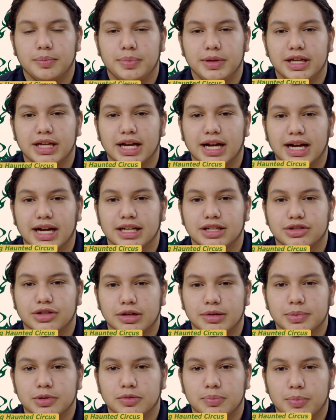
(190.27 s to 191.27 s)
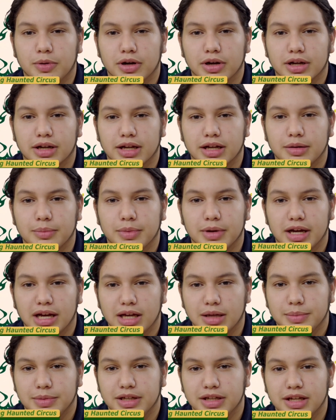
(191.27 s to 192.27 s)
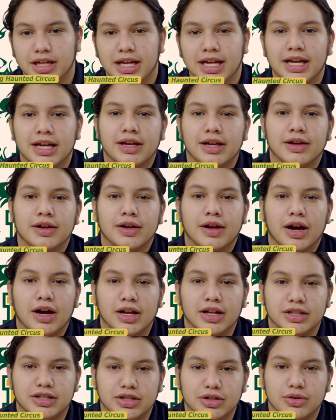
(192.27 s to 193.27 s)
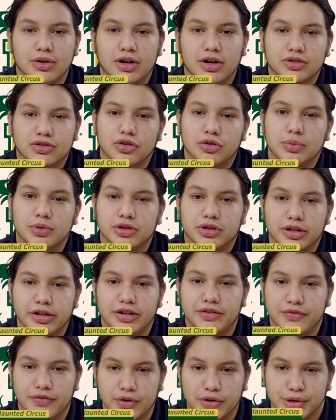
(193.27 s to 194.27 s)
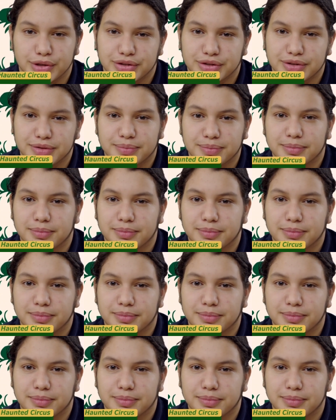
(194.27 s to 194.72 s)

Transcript: be at Tropical Park in Miami until October 31st.